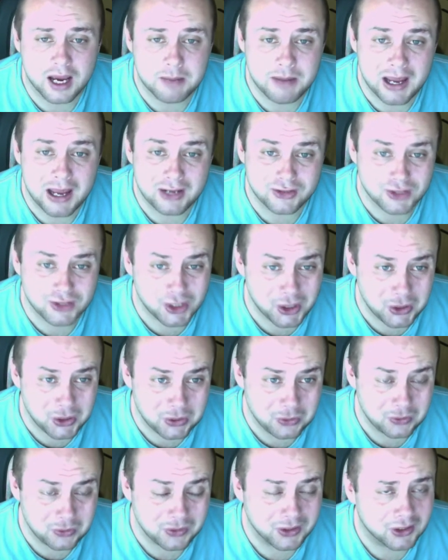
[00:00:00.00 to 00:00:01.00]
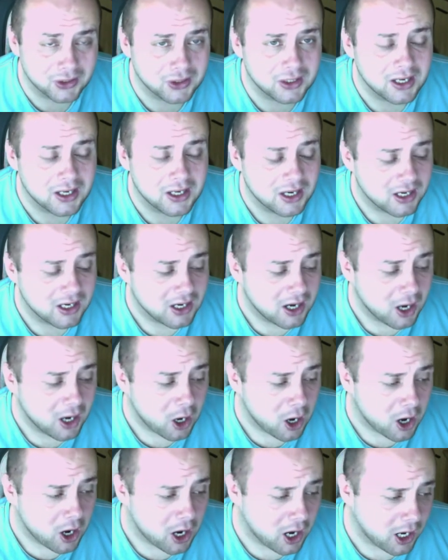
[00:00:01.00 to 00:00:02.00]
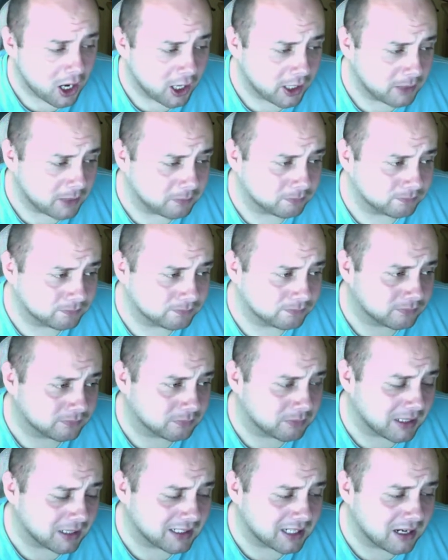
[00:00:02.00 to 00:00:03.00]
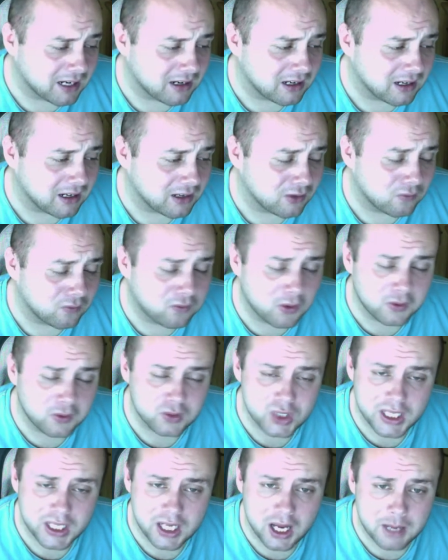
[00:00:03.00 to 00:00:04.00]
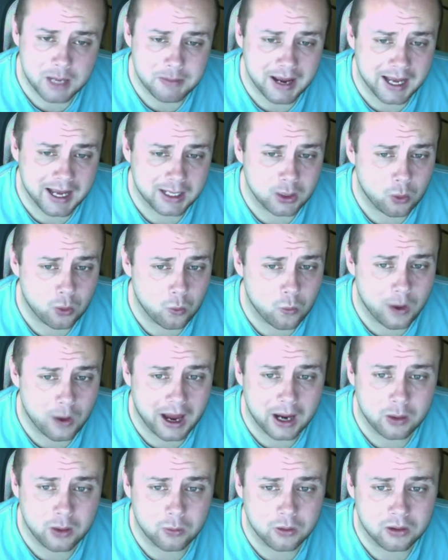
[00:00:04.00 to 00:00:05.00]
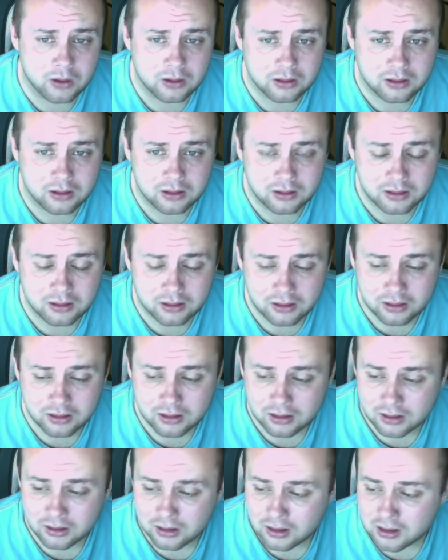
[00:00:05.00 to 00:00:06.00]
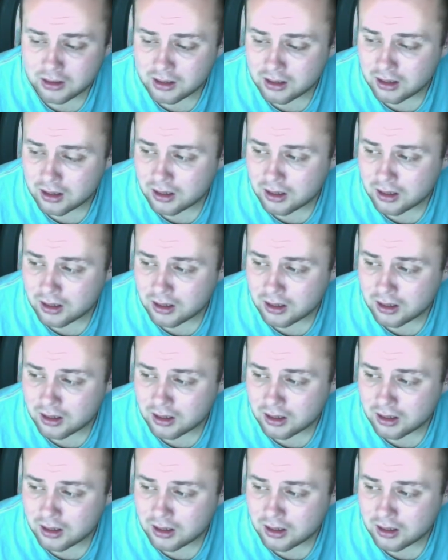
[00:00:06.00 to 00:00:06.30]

is it's running on the A5 chip, which is the same as the iPad 2.